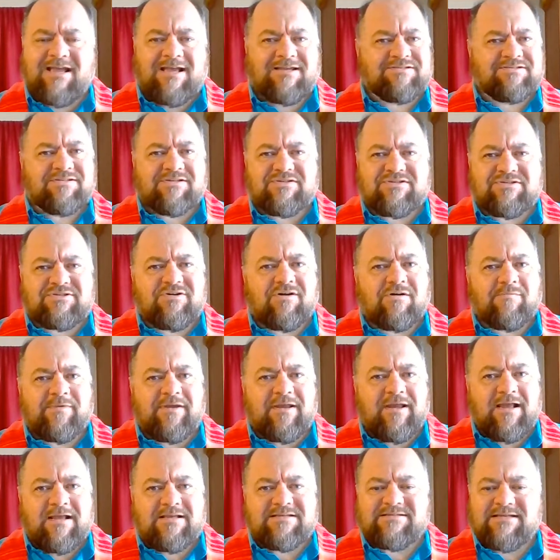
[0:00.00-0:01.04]
as
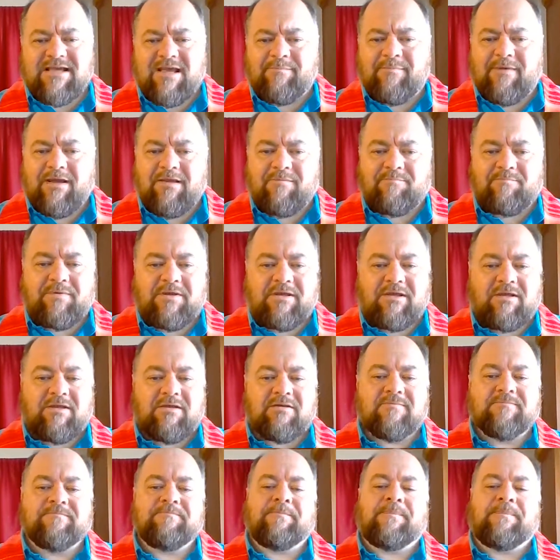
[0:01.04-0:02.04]
disturbing as that might be.